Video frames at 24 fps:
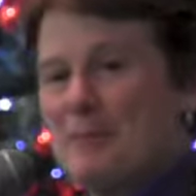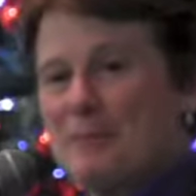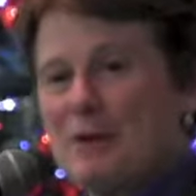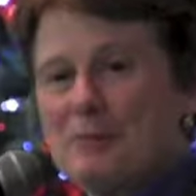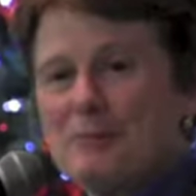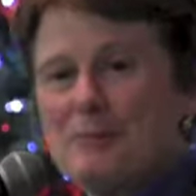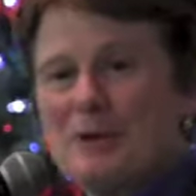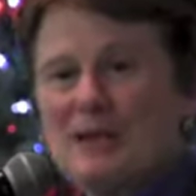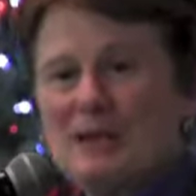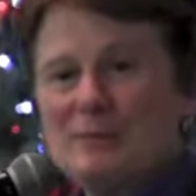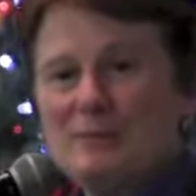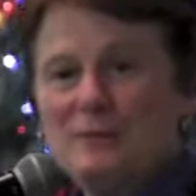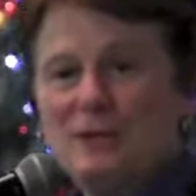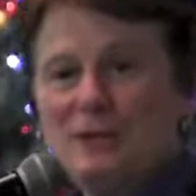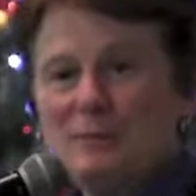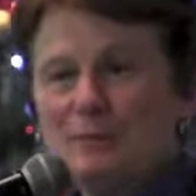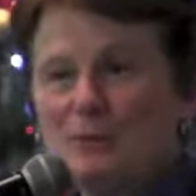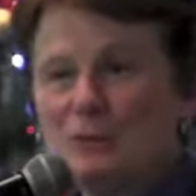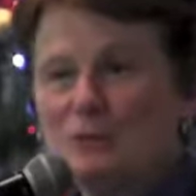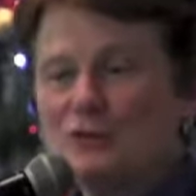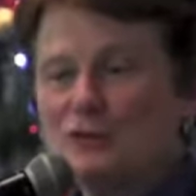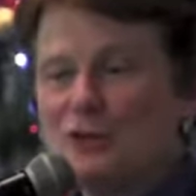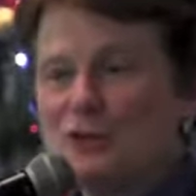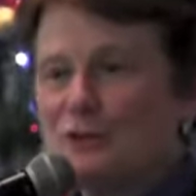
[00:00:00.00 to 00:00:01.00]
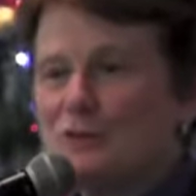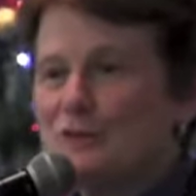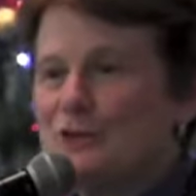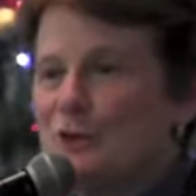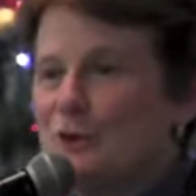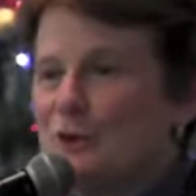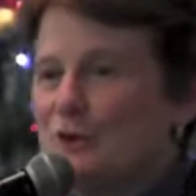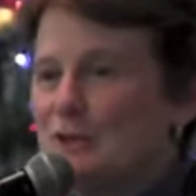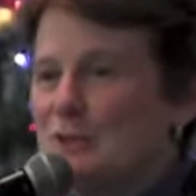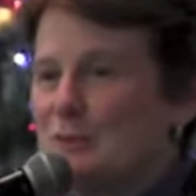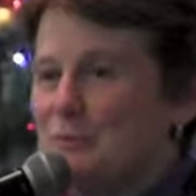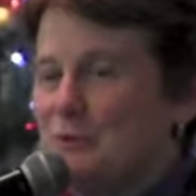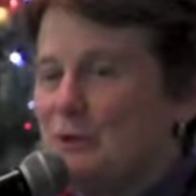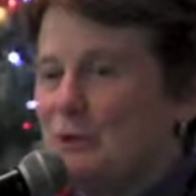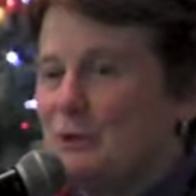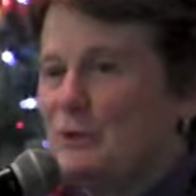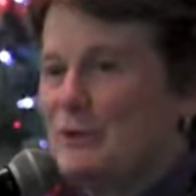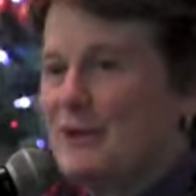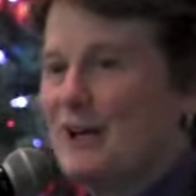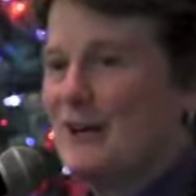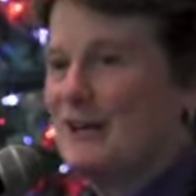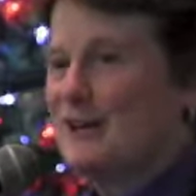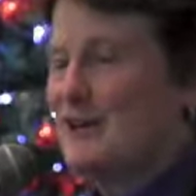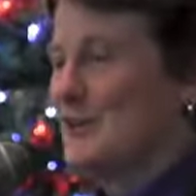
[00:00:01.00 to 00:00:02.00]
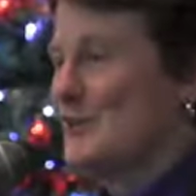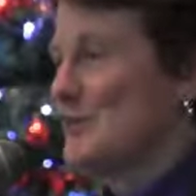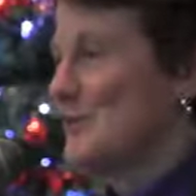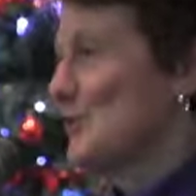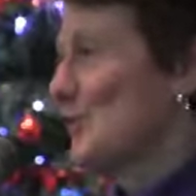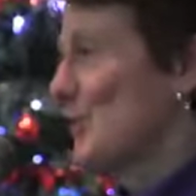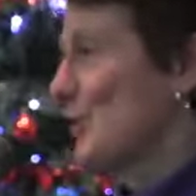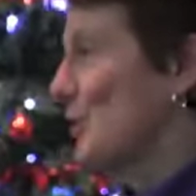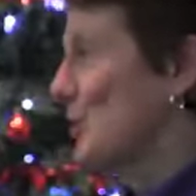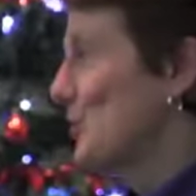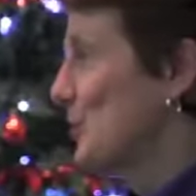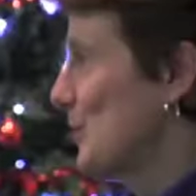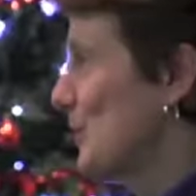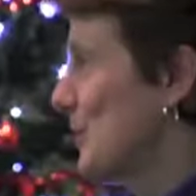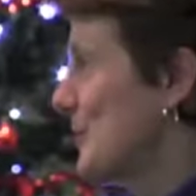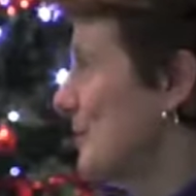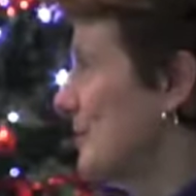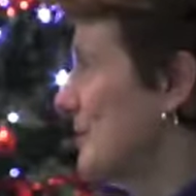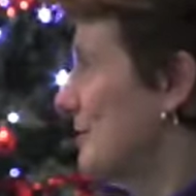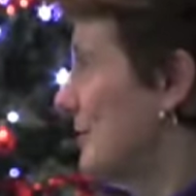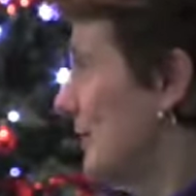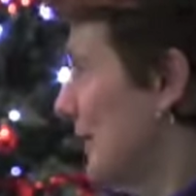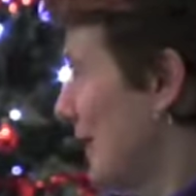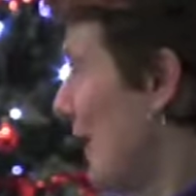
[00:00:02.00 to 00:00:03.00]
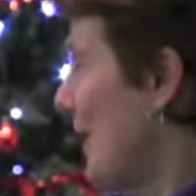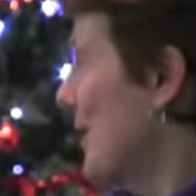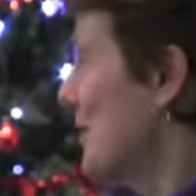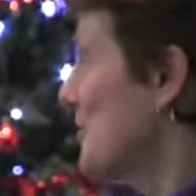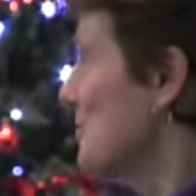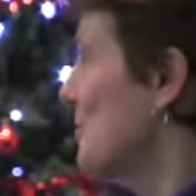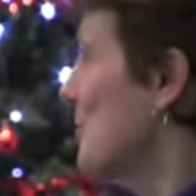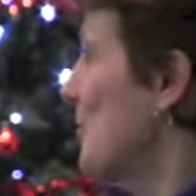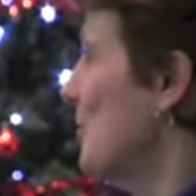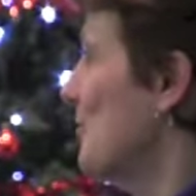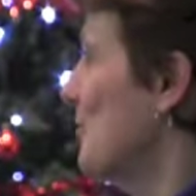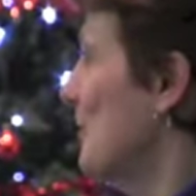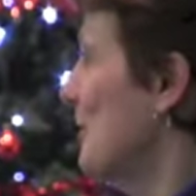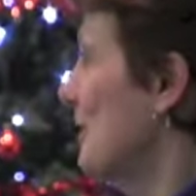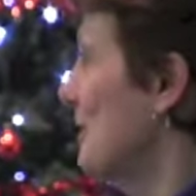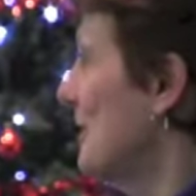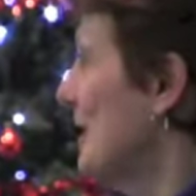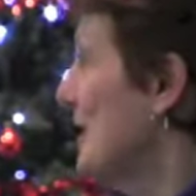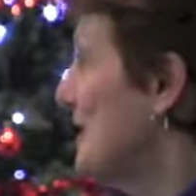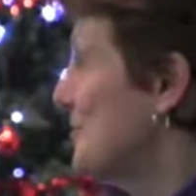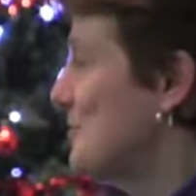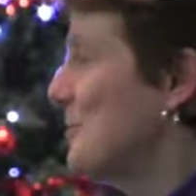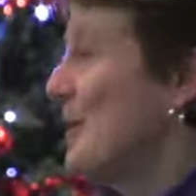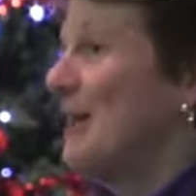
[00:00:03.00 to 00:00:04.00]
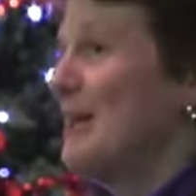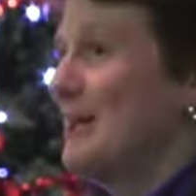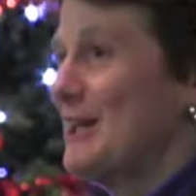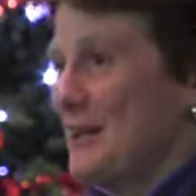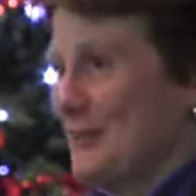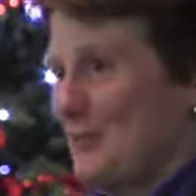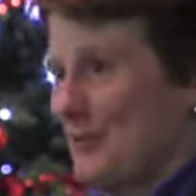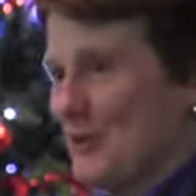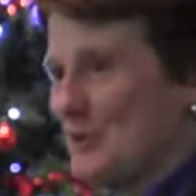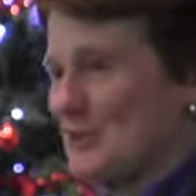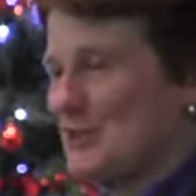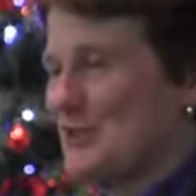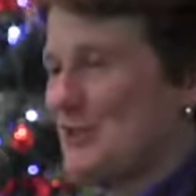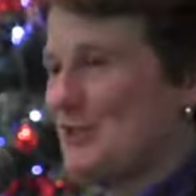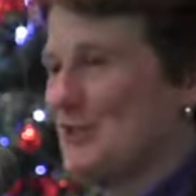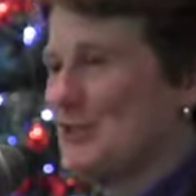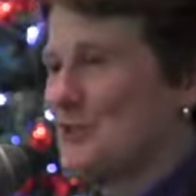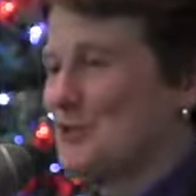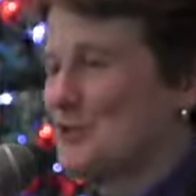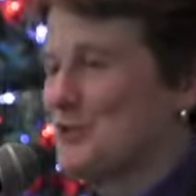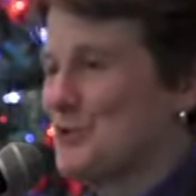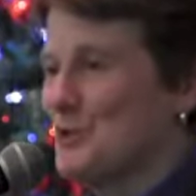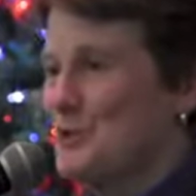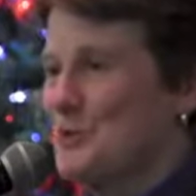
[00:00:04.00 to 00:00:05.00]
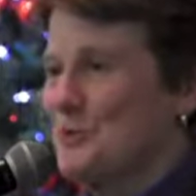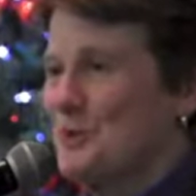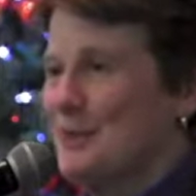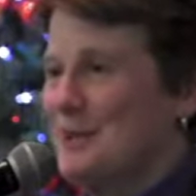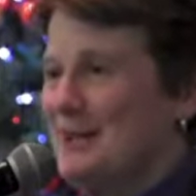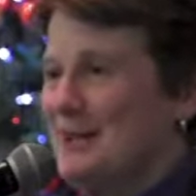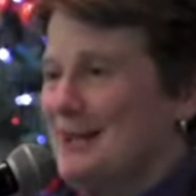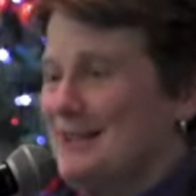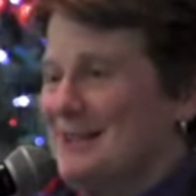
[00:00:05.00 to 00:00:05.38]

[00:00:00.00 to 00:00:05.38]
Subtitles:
but many people don't know that Bill got his start with the COSH movement, as many of us in this room